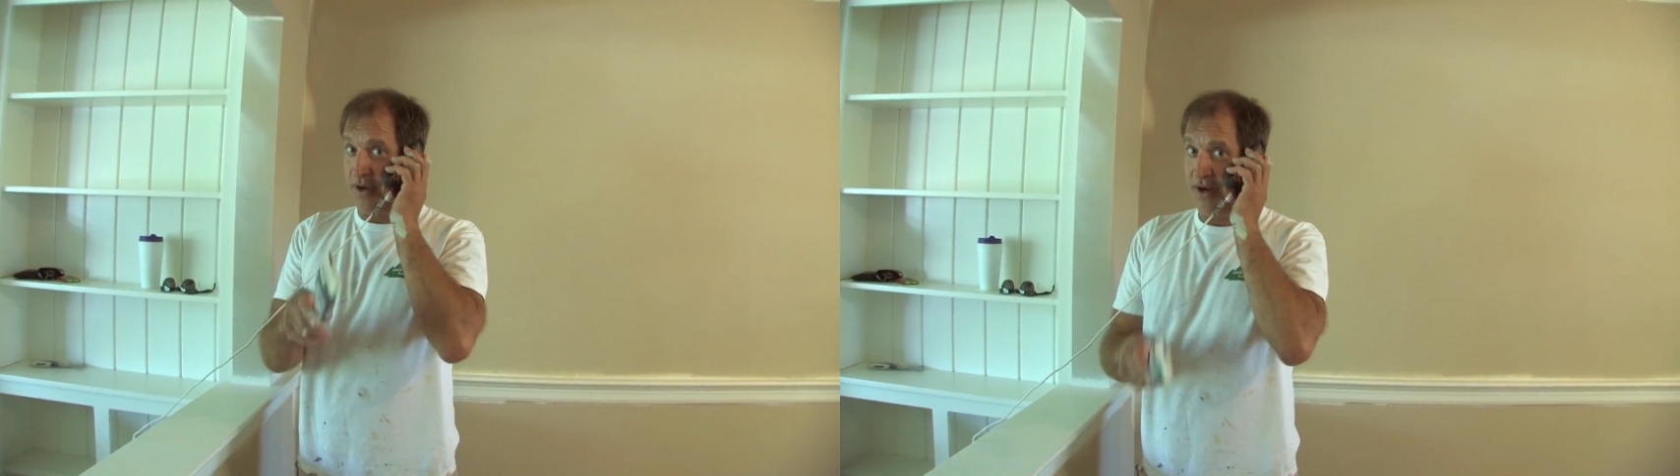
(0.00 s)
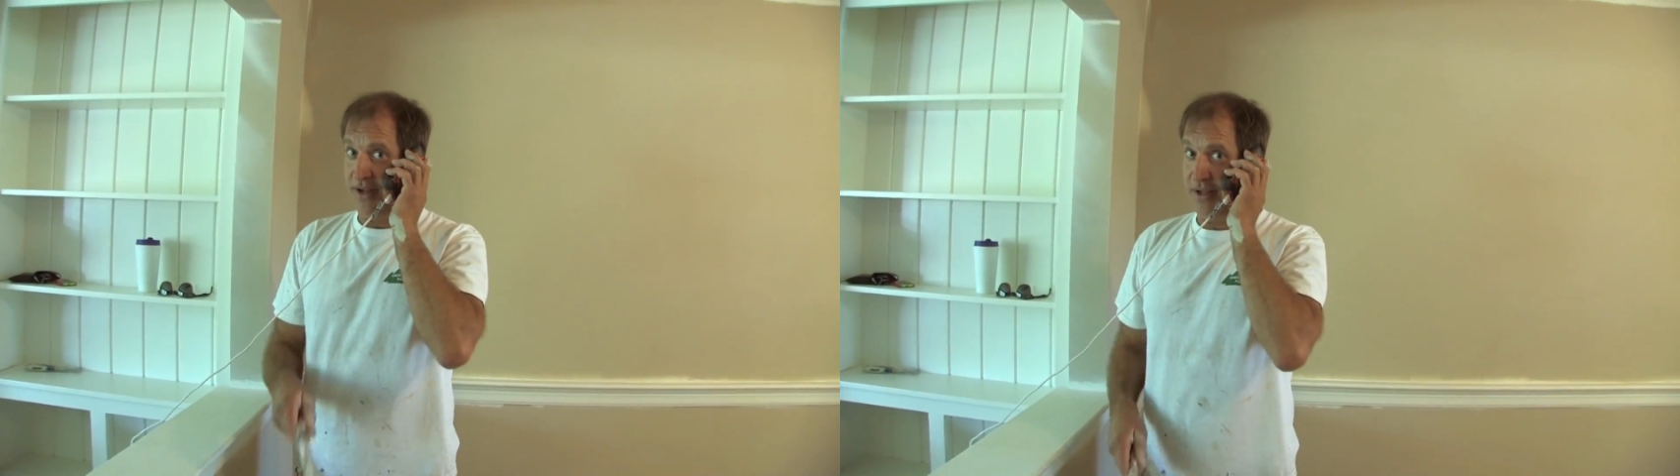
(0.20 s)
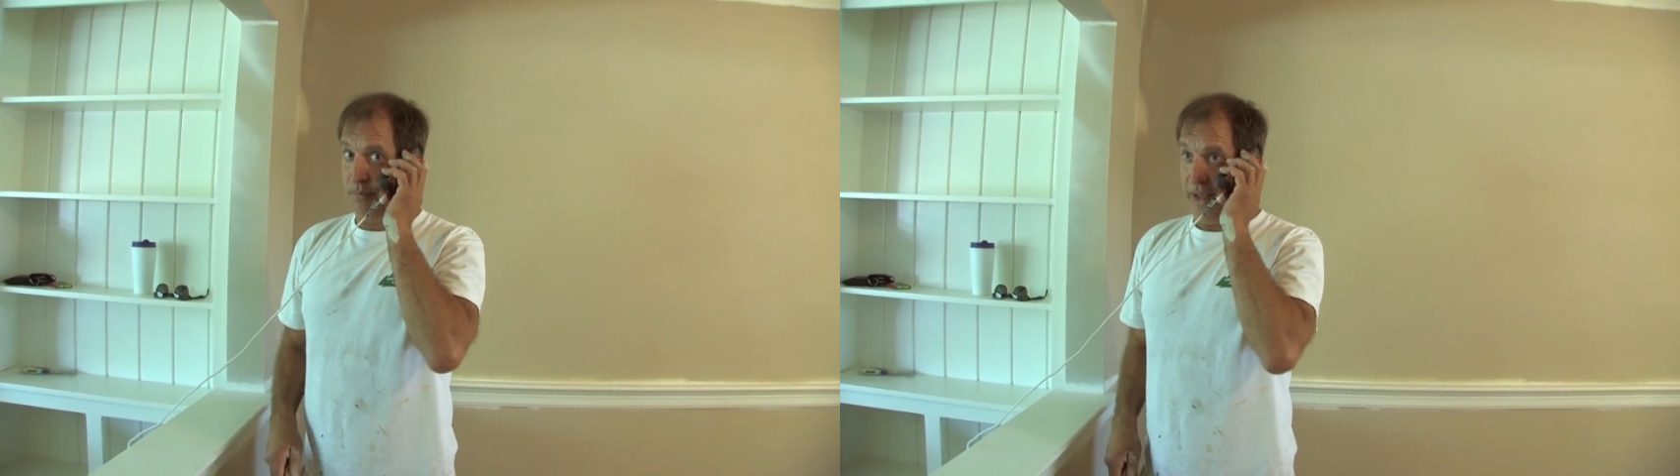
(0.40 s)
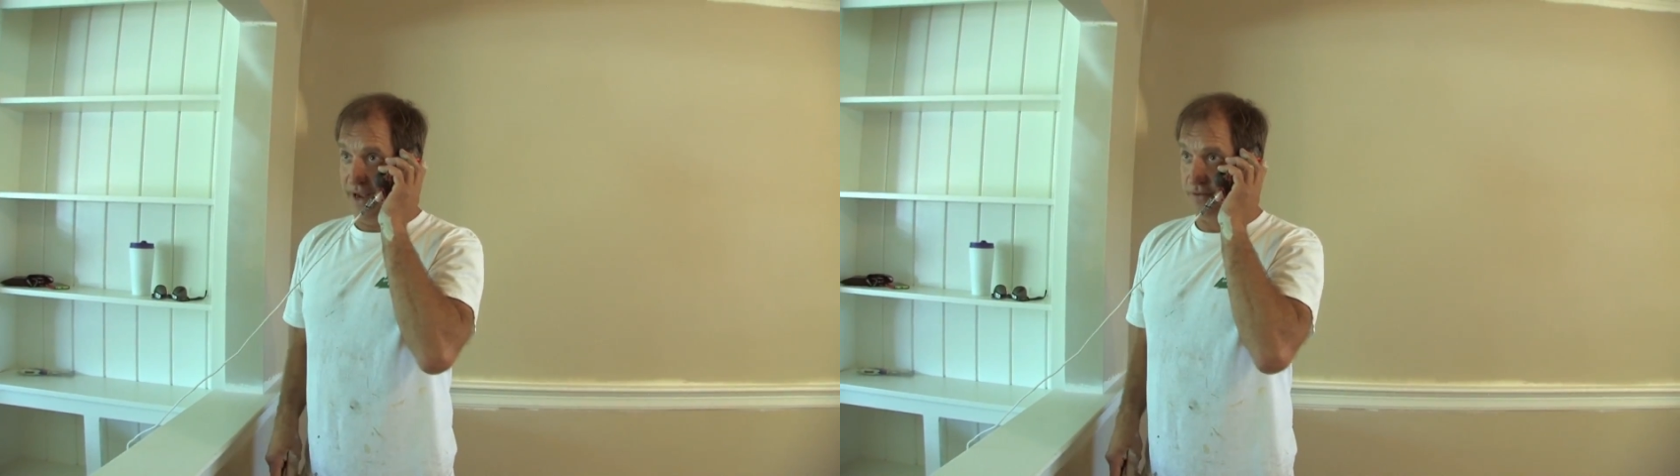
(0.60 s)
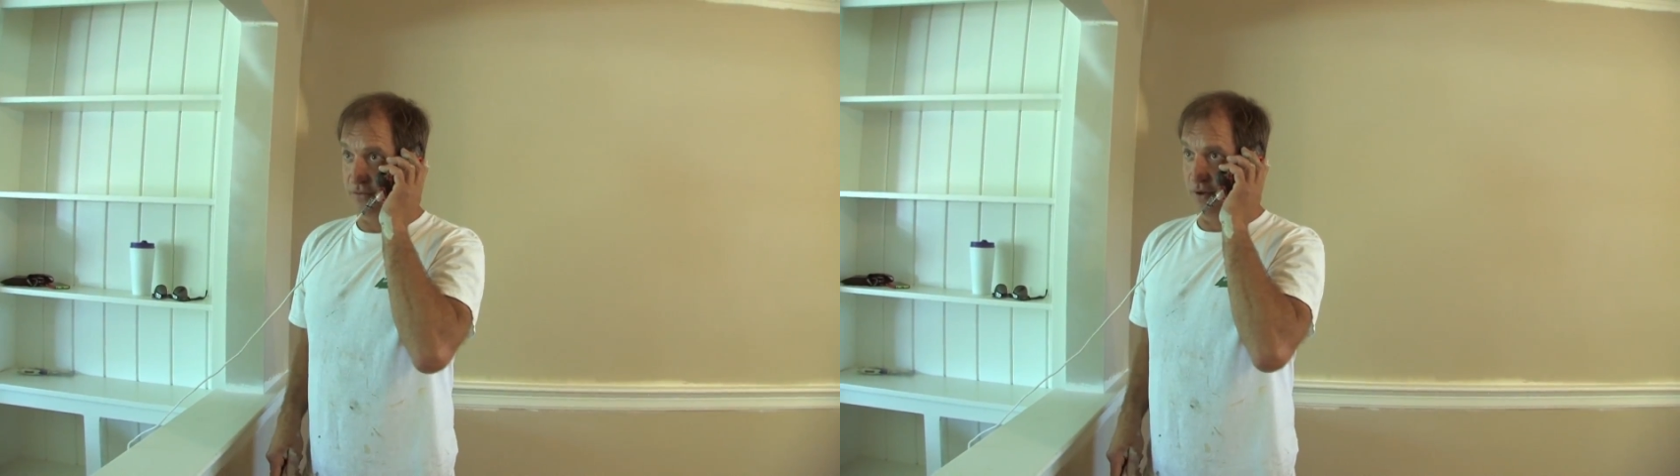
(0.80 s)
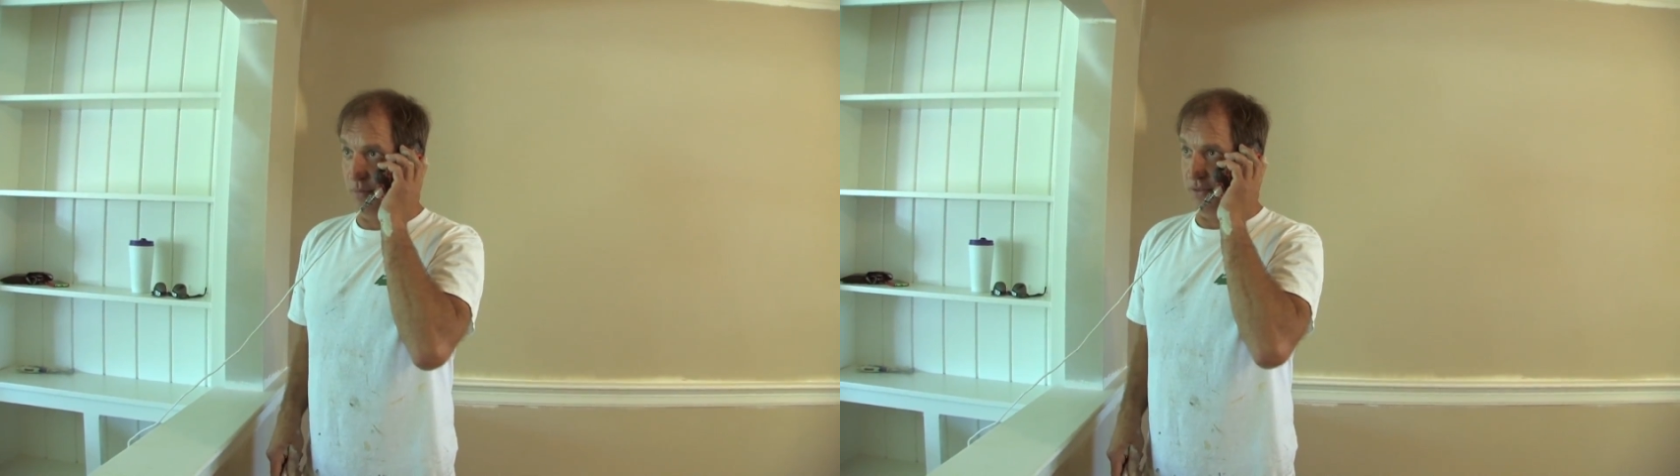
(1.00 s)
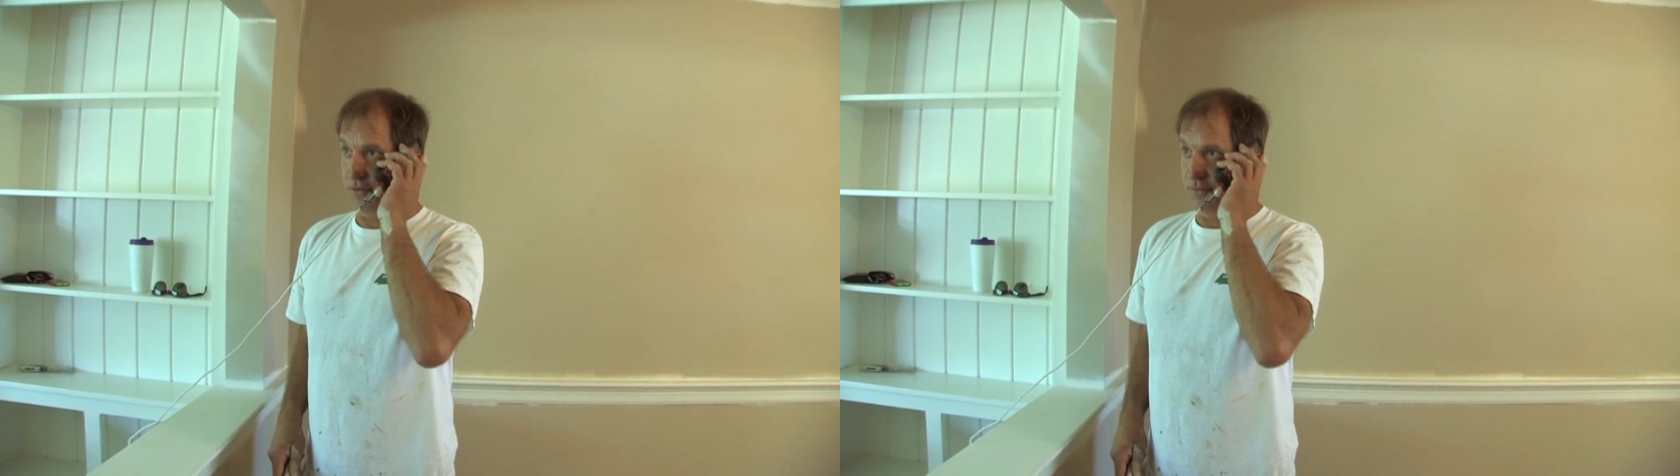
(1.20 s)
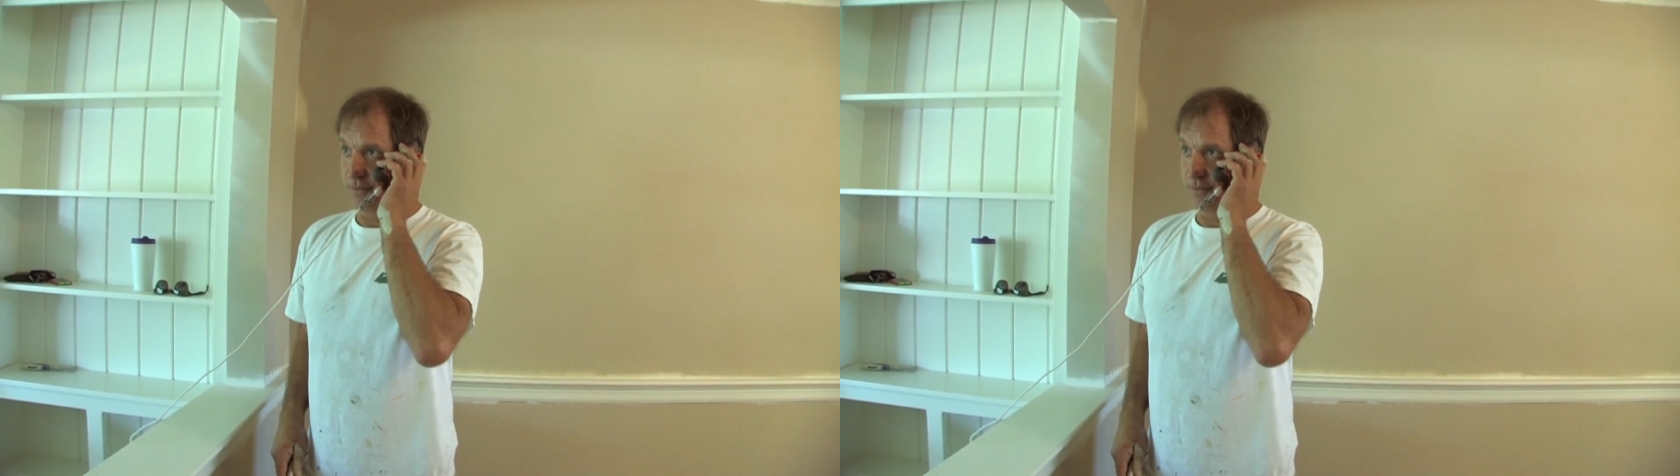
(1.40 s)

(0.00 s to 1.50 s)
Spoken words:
I gotta get back to something.